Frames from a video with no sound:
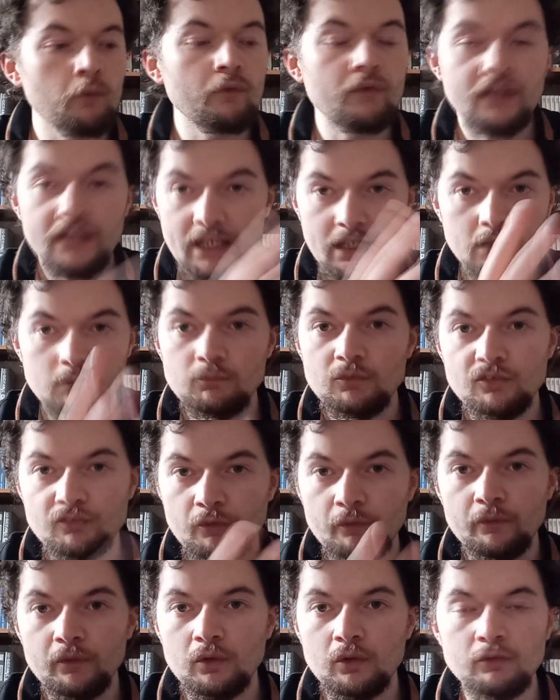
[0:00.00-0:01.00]
other games
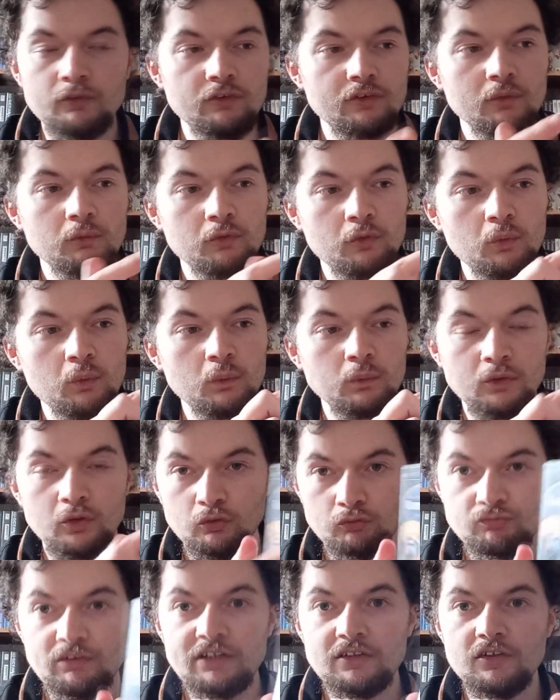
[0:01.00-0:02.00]
for other consoles called
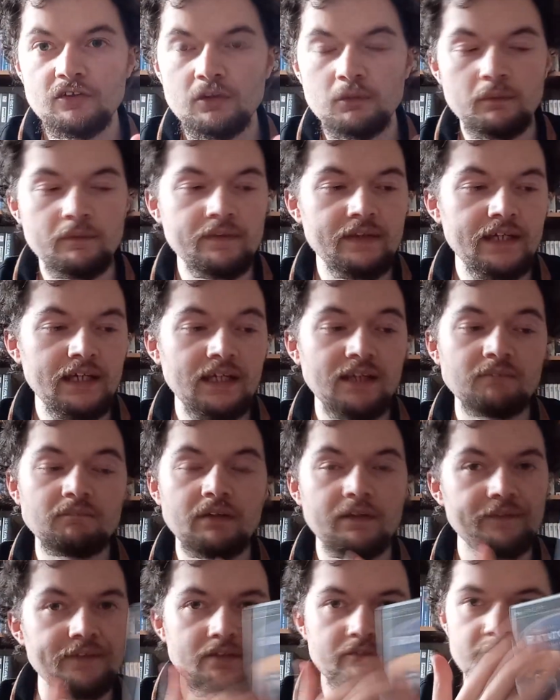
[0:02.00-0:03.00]
Ratatouille the game,
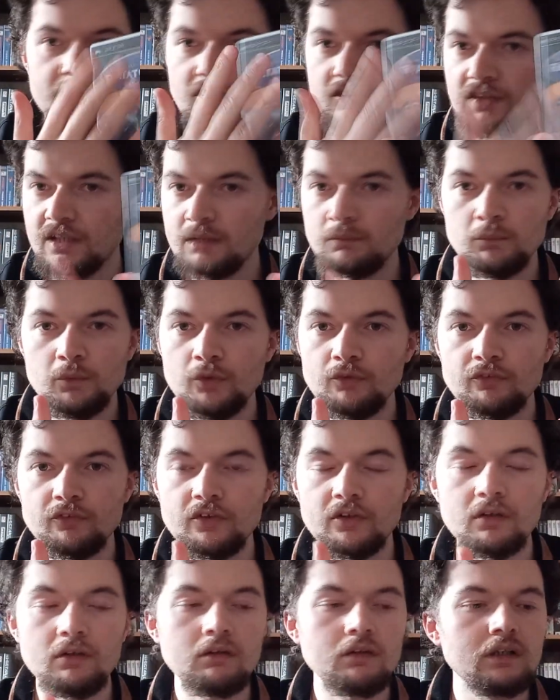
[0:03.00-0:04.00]
and they have the same cover
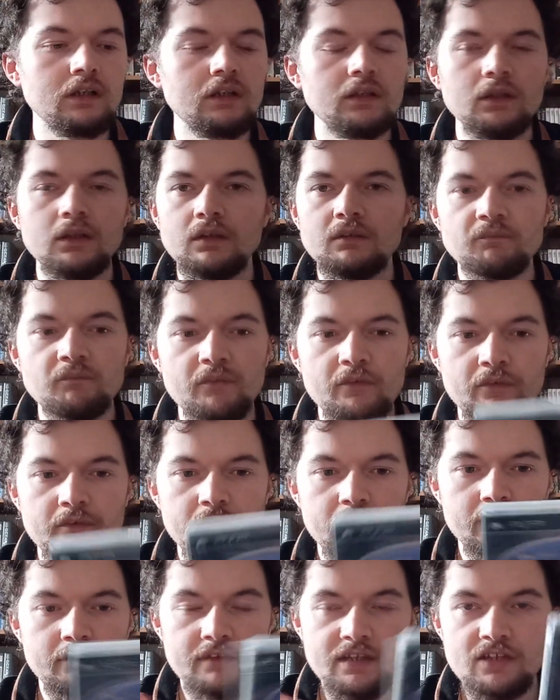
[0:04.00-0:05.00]
art.
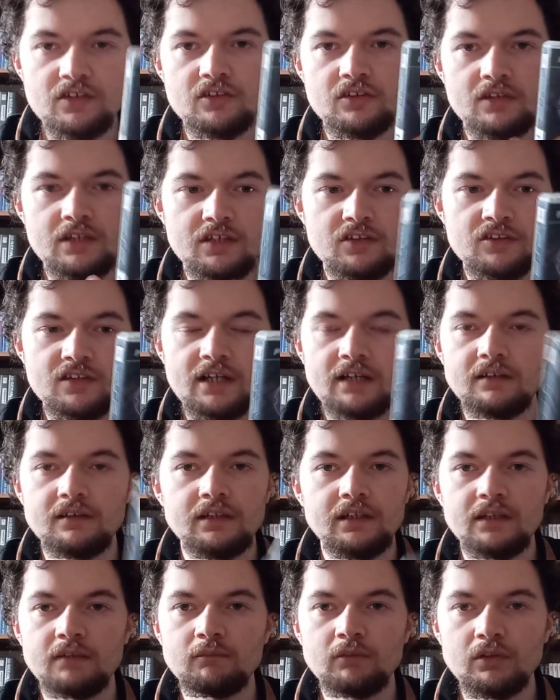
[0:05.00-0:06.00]
This exact
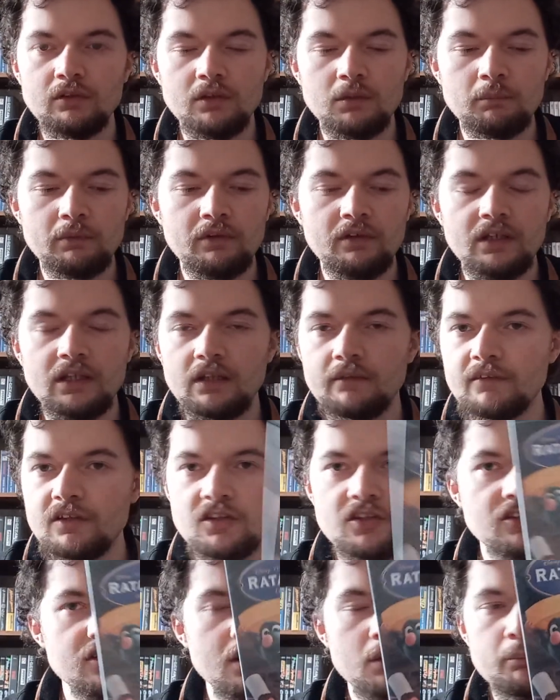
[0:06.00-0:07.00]
game can only be got here.
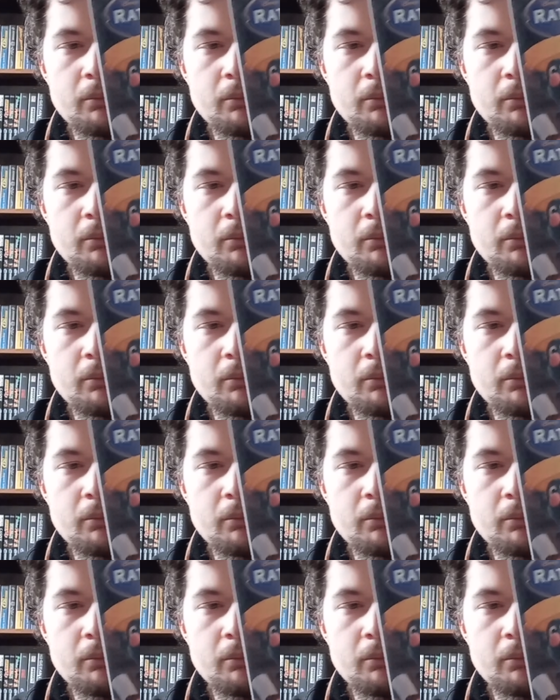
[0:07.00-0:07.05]
This isn't a